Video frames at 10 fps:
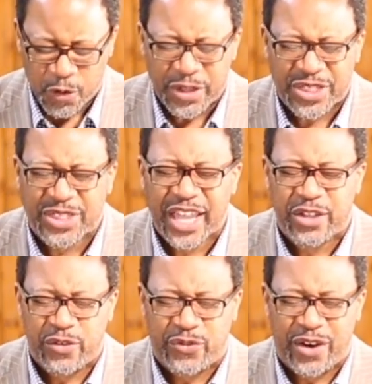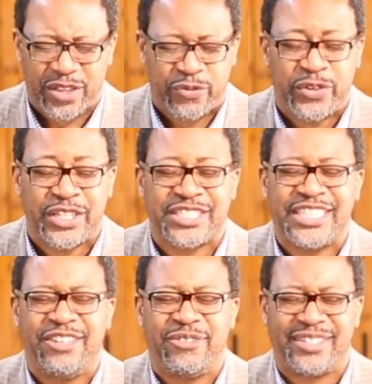We thank you, Father, for the
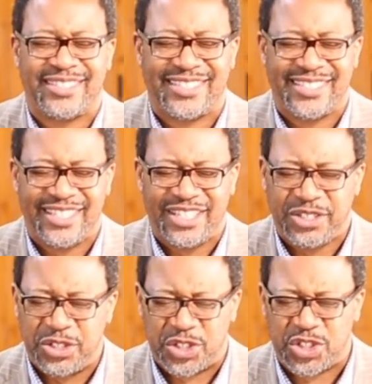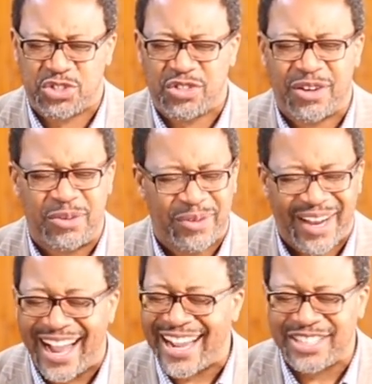secret, the
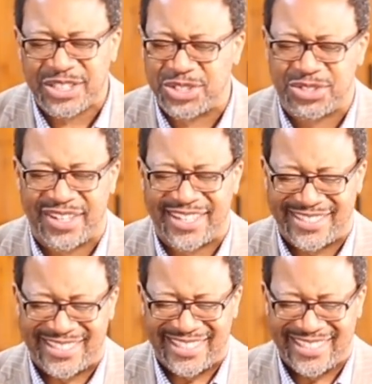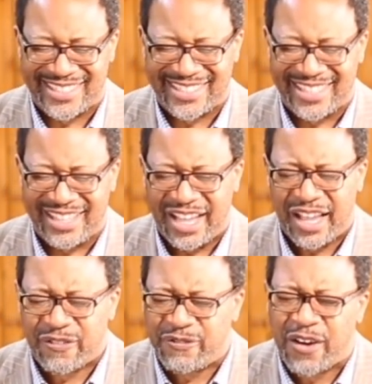struggle, and the strategy.
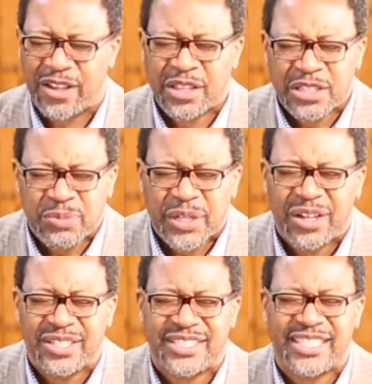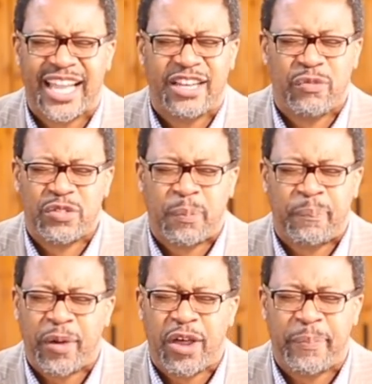As Father, as we contend with the
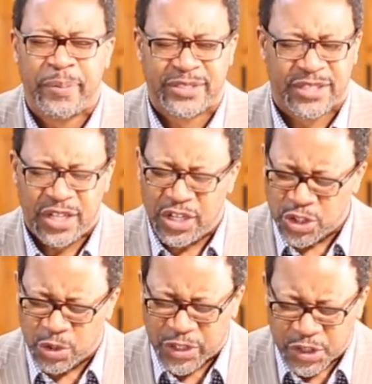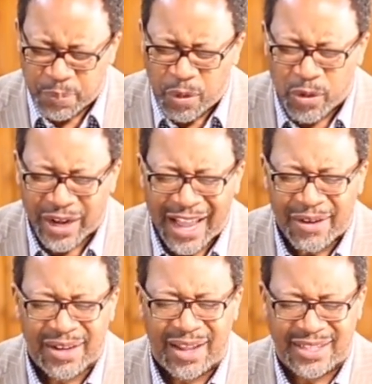purpose to which Paul
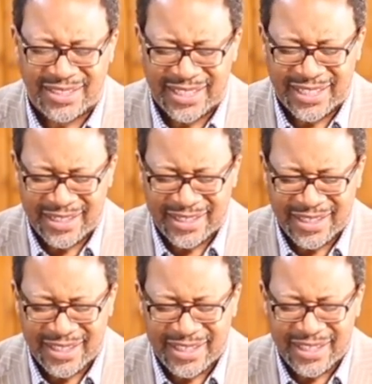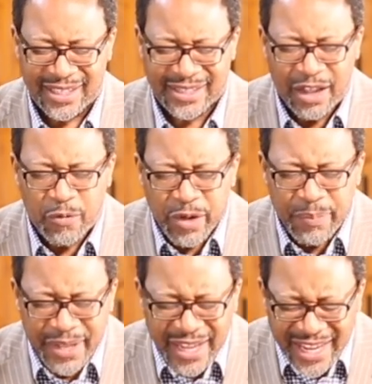outlines here, that we
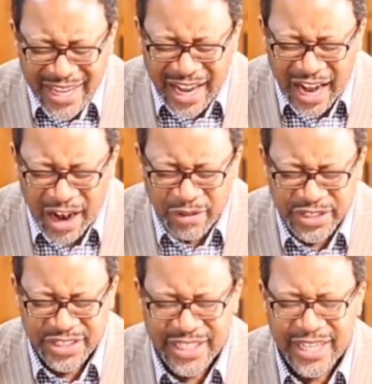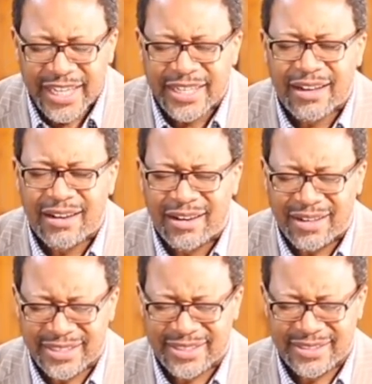be encouraged in
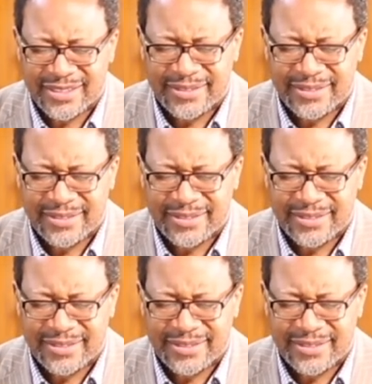heart,